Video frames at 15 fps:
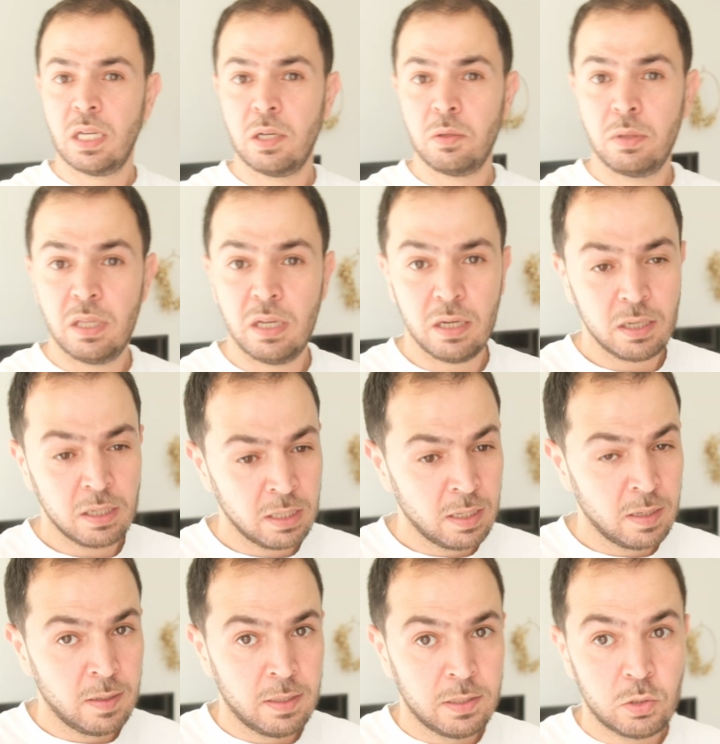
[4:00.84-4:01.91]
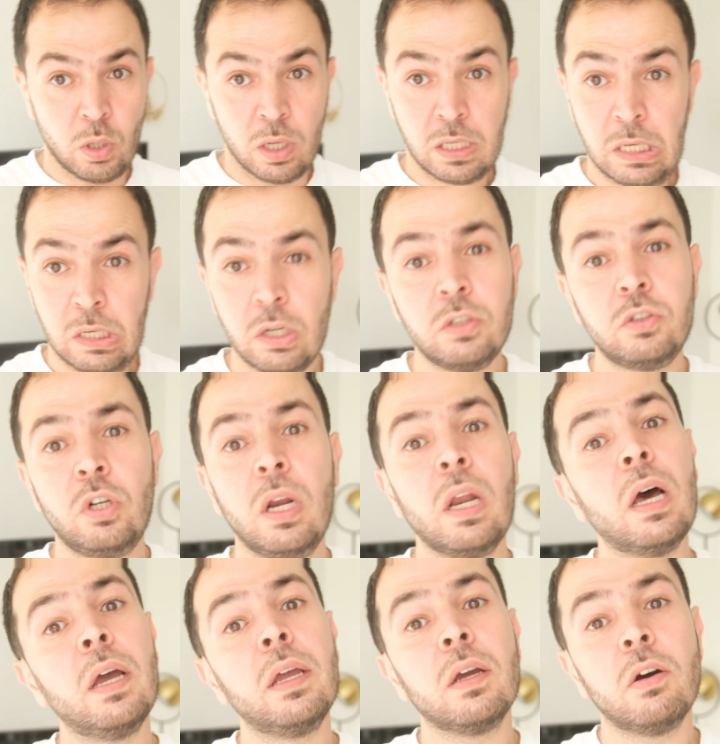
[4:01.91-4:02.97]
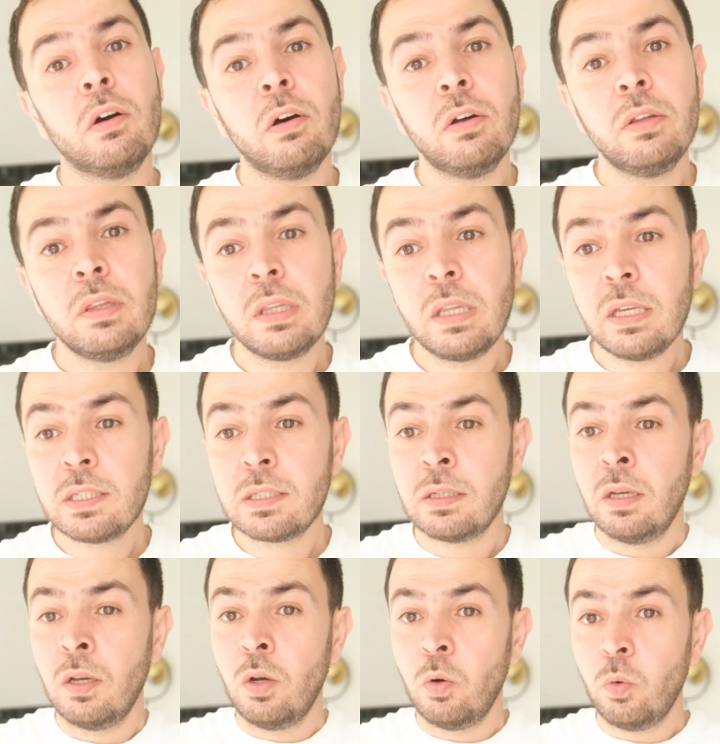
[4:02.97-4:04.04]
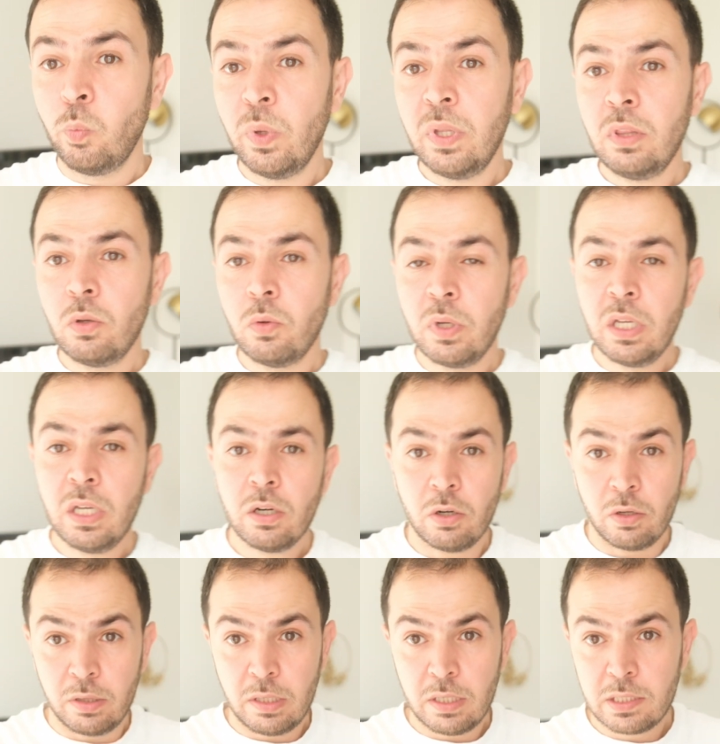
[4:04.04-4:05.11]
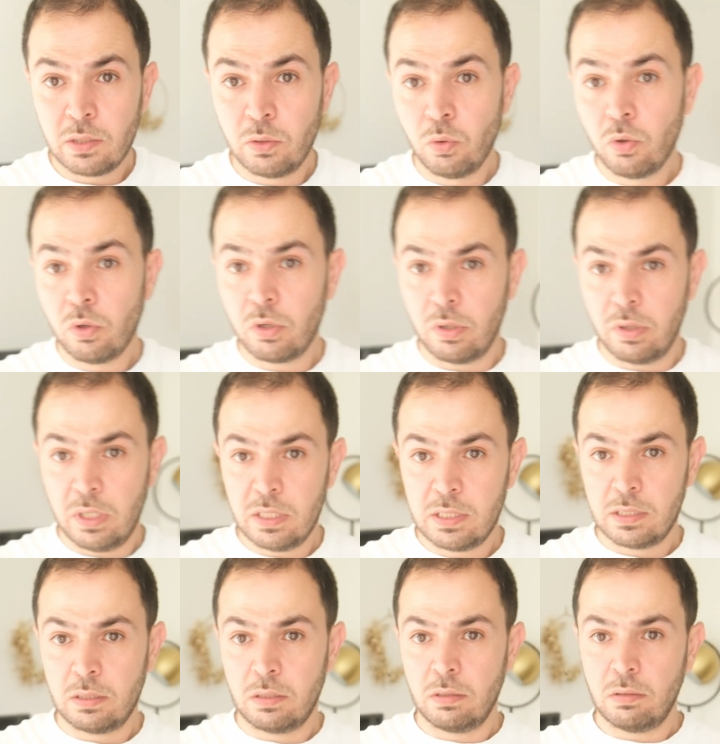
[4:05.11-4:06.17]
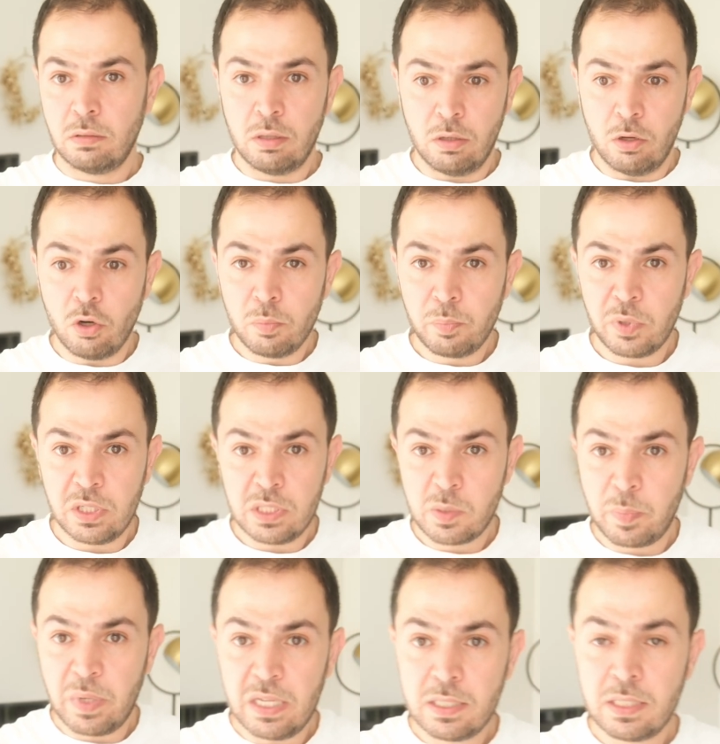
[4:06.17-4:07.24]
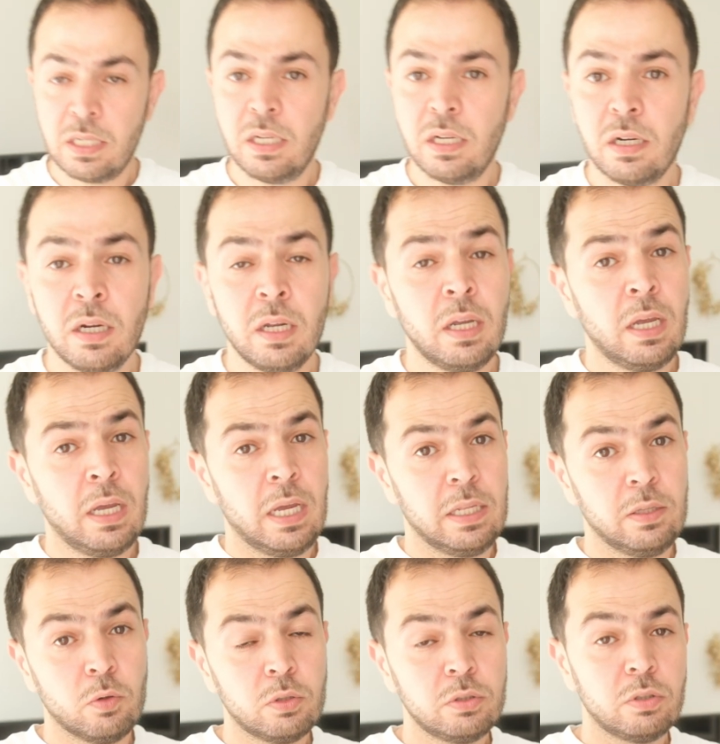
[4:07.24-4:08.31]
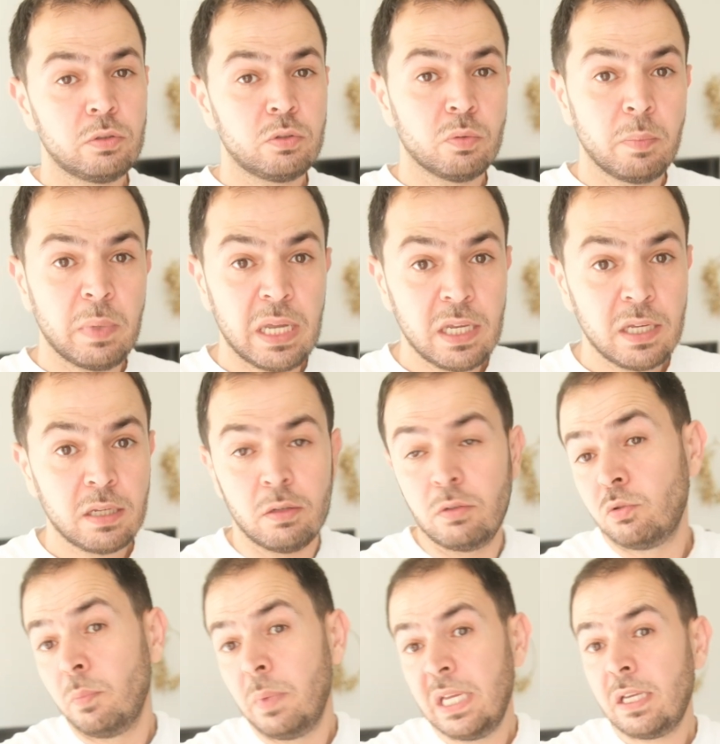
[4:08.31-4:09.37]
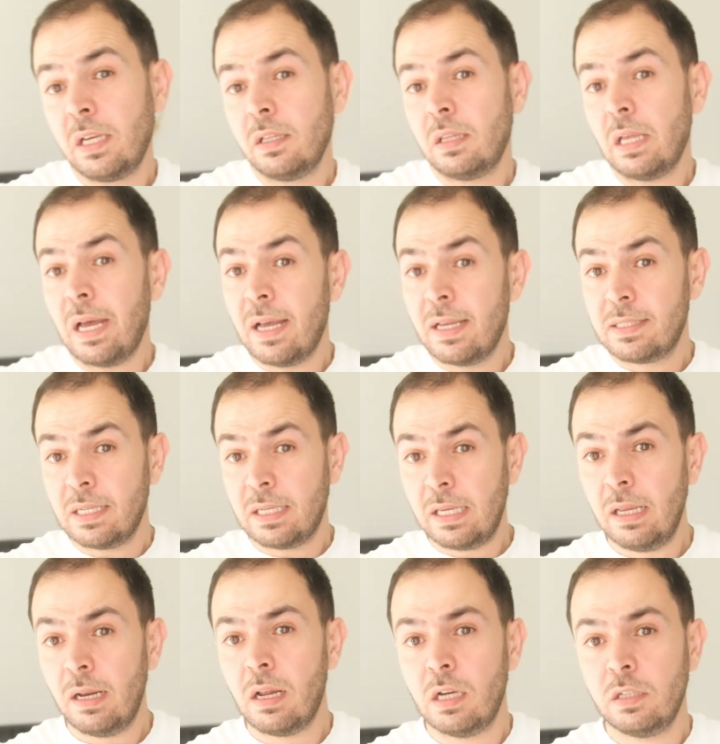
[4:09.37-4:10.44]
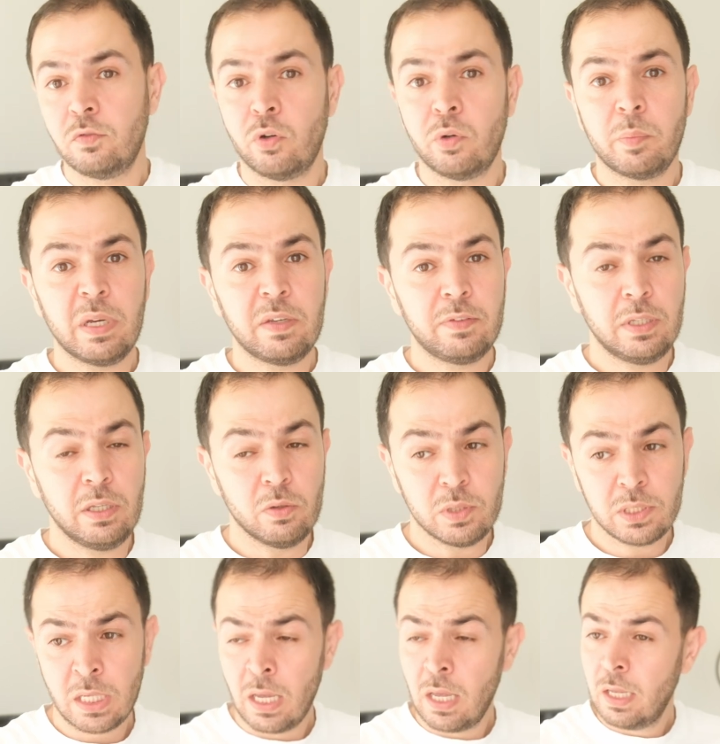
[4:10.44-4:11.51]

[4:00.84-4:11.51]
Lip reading: out there. So I cannot rely on this window here, on this door, on this open space here in order to make it as a key light for my videos.